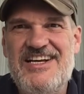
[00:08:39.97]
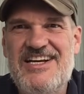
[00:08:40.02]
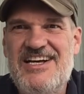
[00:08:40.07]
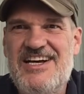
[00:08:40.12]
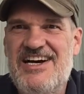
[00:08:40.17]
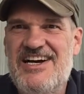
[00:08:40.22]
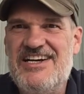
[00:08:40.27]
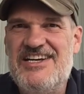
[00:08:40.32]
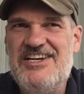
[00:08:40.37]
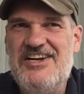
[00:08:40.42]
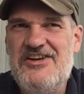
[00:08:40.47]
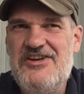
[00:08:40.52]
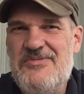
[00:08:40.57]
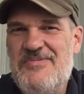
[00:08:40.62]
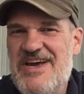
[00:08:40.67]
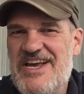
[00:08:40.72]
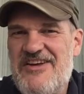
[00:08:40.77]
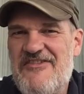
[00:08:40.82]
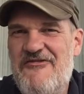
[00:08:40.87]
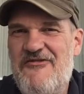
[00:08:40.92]
can only
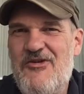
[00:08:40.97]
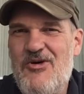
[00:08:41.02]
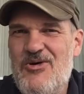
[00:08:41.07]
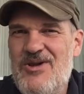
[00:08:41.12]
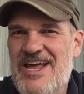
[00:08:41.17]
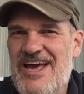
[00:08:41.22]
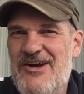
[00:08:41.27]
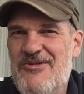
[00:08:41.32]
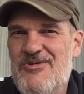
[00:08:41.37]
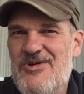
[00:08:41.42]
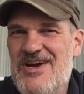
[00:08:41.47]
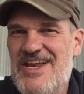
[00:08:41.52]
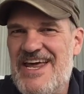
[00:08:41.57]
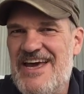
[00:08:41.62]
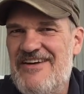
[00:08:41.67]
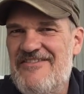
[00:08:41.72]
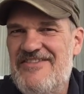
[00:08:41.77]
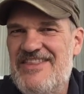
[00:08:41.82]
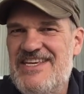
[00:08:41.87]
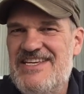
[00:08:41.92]
make a 4-letter word
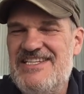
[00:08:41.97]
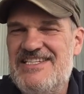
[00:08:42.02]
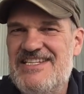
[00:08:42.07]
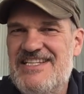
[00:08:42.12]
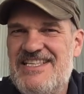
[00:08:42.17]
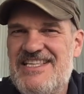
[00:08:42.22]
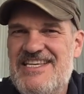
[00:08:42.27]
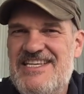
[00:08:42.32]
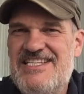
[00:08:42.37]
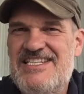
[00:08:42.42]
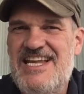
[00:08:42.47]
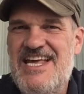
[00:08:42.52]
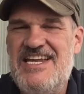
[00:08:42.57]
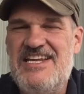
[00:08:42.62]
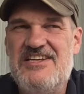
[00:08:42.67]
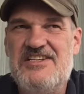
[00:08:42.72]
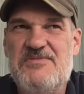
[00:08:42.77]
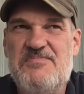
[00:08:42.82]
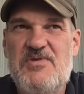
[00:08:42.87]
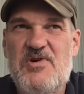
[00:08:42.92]
out of these
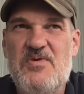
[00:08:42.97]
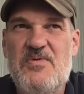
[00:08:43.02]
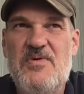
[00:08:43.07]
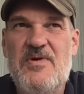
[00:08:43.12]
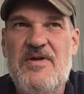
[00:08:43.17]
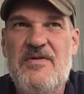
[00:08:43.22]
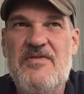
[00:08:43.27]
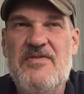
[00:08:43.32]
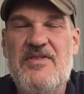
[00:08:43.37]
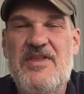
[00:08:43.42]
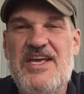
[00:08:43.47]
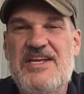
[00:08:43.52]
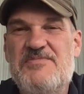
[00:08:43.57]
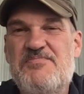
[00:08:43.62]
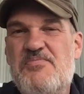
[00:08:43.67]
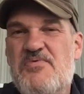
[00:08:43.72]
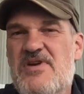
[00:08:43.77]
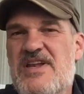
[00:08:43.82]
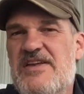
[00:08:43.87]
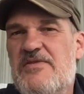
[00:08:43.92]
letters. But it's
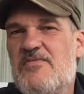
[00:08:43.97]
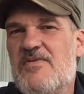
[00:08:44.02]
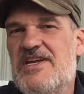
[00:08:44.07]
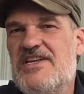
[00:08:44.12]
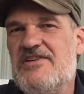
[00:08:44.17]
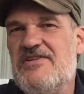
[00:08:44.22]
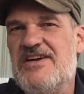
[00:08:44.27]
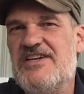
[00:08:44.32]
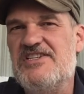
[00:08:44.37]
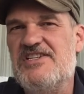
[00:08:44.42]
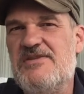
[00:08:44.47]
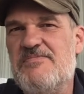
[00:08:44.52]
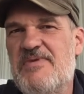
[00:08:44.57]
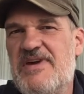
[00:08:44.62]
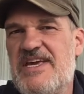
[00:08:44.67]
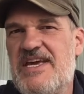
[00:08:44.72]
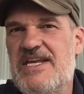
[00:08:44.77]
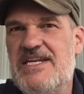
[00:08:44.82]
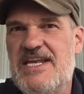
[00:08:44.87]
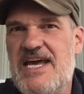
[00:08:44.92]
brilliant when you actually
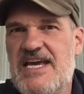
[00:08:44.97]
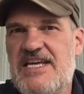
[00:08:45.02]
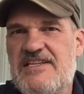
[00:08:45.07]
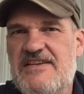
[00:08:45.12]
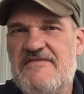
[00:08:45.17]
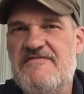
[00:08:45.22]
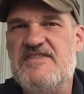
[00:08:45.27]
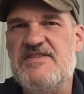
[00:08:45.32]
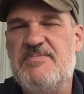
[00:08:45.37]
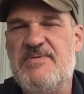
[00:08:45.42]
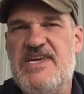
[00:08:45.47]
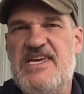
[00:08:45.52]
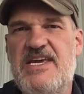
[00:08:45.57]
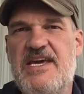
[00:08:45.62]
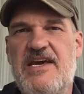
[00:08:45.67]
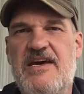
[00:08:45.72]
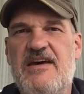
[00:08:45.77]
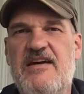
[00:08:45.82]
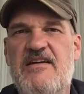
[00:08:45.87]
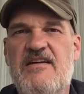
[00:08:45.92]
beat a native
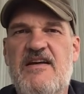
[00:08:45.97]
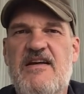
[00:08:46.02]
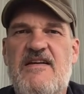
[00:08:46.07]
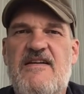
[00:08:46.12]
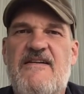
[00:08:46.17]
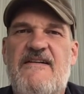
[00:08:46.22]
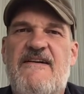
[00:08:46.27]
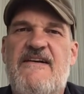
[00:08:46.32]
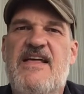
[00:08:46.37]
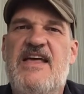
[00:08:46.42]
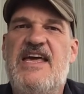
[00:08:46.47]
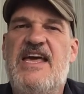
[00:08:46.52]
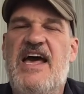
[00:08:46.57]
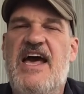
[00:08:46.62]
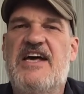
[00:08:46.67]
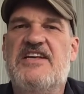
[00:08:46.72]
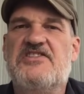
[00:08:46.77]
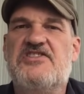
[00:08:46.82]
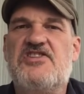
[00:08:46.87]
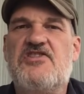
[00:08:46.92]
speaker
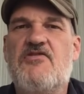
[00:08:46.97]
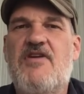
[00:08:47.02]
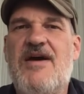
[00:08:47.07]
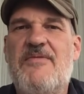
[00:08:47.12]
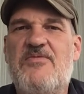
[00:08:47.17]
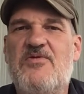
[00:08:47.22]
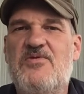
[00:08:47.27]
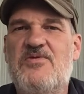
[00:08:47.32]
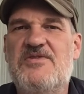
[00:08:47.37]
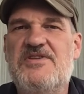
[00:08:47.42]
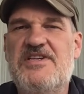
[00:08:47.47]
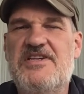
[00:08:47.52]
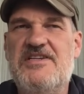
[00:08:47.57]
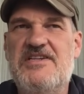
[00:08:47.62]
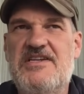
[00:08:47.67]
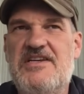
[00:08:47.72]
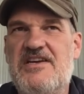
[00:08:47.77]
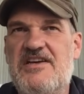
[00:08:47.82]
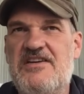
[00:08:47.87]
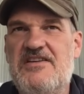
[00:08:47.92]
at Scrabble,
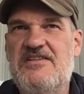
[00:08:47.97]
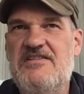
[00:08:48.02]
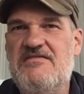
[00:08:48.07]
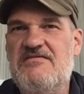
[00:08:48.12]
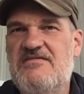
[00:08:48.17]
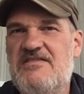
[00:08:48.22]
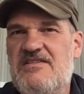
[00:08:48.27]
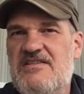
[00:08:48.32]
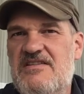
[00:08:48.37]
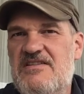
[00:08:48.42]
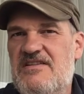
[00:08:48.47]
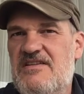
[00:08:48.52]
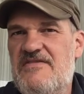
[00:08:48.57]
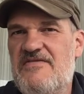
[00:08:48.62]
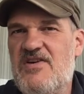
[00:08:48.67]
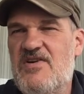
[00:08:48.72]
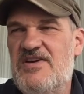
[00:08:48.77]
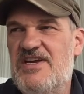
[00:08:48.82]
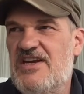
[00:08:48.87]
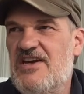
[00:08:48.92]
and you've
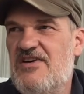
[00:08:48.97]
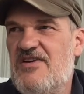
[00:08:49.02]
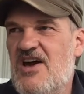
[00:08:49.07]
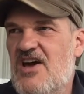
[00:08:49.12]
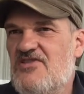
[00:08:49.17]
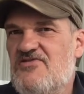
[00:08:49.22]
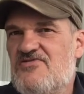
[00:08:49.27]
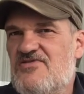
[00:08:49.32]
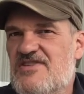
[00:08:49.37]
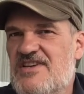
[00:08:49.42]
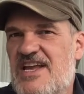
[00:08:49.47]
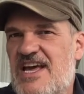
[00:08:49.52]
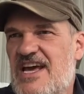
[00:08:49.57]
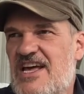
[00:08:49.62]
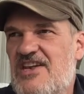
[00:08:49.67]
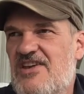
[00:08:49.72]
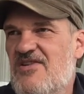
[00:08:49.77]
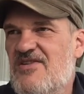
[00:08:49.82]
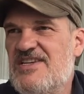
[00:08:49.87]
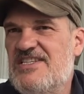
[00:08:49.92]
got
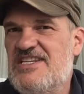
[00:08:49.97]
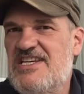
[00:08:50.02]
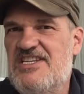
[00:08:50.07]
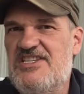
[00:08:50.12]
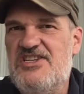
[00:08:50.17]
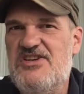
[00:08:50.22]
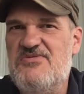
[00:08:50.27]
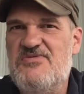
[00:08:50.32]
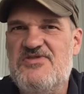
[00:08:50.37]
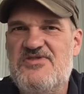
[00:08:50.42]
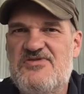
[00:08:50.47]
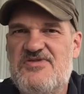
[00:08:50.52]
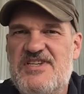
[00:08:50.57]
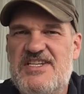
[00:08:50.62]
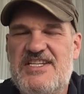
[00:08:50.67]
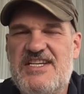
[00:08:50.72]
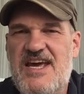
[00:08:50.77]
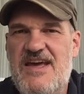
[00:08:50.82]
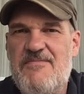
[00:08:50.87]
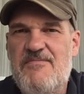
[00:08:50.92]
190,
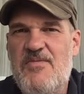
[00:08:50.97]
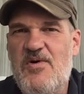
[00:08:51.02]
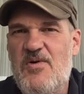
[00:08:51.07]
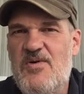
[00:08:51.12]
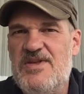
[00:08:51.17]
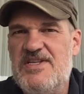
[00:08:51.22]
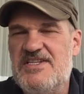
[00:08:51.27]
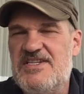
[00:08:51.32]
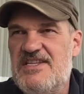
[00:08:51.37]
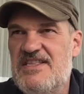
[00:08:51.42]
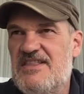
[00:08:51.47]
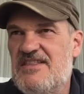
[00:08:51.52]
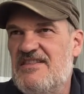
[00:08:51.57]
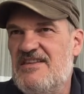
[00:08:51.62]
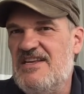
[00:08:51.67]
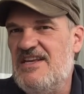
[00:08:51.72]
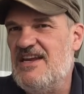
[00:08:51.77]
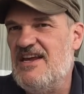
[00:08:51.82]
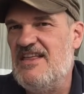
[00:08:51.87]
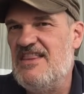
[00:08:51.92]
210 points, and
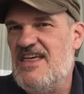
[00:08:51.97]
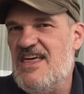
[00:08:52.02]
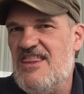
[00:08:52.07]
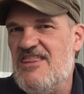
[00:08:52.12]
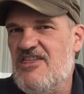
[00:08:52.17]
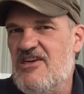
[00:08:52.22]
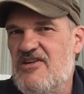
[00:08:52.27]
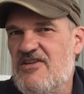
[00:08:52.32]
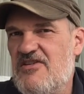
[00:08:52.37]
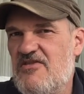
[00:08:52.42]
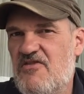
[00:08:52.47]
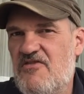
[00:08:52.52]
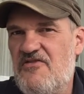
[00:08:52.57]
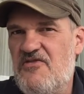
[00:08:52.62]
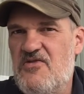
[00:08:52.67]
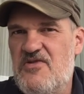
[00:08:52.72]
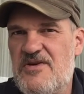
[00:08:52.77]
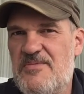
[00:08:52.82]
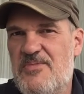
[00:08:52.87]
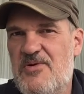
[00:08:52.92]
they're 30 or
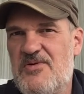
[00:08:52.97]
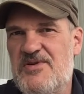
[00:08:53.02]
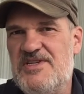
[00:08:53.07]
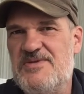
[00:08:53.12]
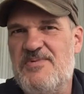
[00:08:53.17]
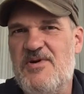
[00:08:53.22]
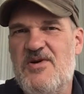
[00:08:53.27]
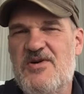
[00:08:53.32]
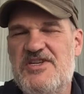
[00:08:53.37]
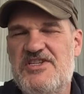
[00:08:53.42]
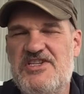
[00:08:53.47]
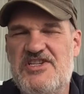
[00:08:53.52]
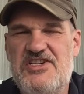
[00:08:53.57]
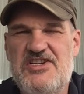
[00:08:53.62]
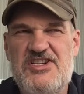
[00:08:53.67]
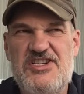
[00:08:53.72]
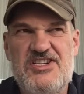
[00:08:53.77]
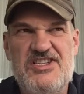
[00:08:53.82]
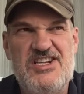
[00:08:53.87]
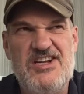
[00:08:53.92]
40 points behind you.
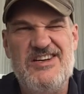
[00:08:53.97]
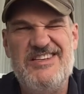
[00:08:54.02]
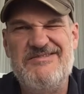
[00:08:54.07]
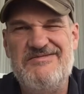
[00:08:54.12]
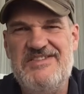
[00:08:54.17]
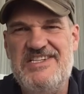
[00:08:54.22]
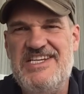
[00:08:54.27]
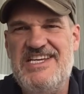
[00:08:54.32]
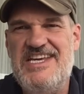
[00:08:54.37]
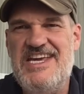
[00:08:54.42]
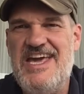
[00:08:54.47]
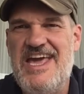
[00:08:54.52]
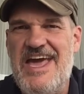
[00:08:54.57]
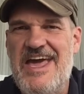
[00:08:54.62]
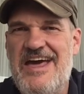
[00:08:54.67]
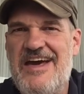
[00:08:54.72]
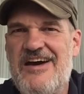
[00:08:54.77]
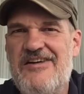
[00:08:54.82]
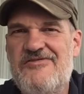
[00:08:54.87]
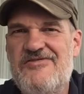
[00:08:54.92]
You're just like,
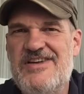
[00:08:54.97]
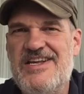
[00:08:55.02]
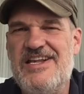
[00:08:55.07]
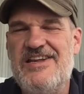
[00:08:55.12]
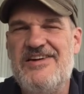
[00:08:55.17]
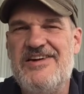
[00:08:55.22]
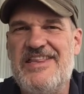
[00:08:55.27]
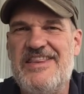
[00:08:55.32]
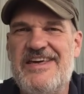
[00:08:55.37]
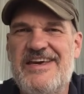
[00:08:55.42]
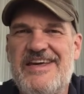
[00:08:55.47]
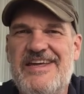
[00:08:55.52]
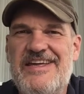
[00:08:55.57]
yeah, I really like that.